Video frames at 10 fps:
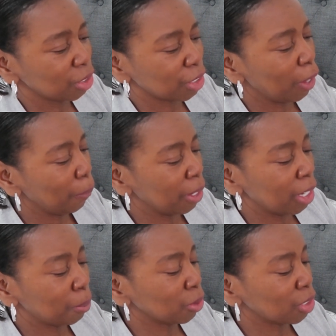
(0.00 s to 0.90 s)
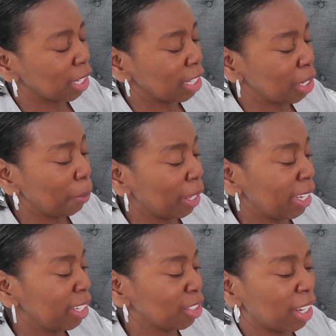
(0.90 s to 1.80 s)
Just open it up onto any
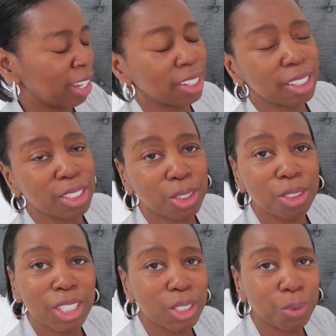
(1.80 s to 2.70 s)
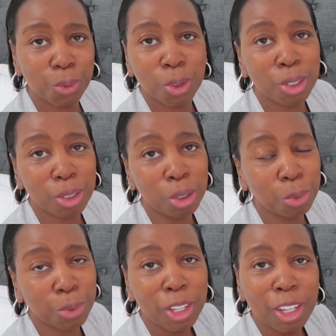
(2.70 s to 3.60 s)
page and it's got this full
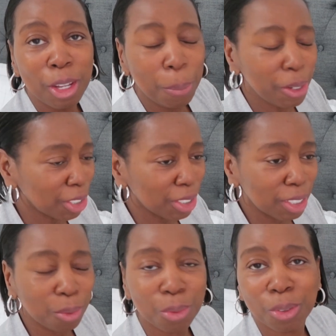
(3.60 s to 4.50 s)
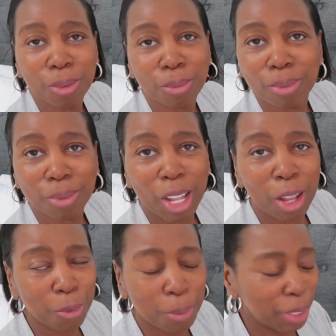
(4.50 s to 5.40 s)
of positive
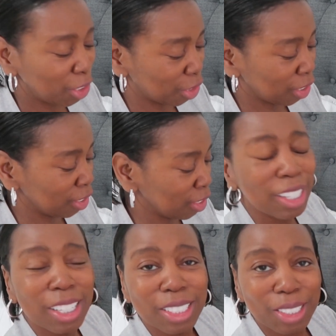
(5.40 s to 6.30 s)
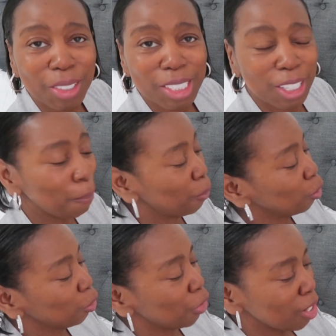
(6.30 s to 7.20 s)
affirmations. So,
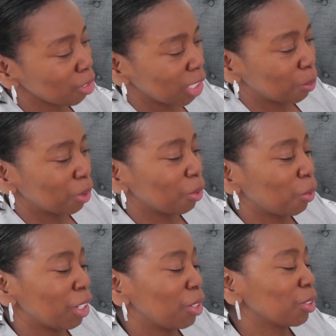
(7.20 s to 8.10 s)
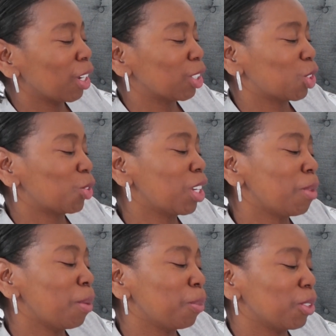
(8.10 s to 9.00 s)
example, feel on top of the world. I
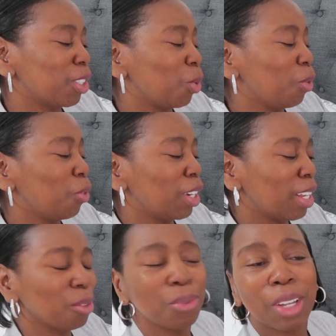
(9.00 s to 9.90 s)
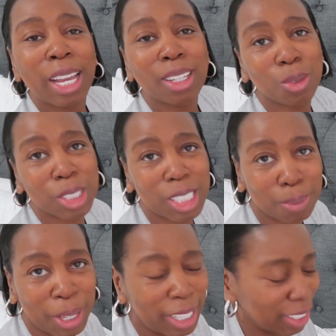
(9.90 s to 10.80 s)
treat my body with love and
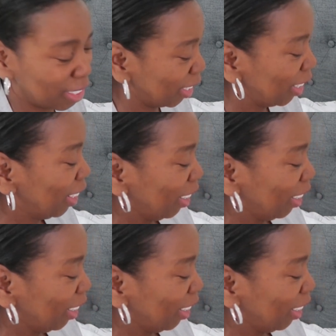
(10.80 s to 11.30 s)
respect.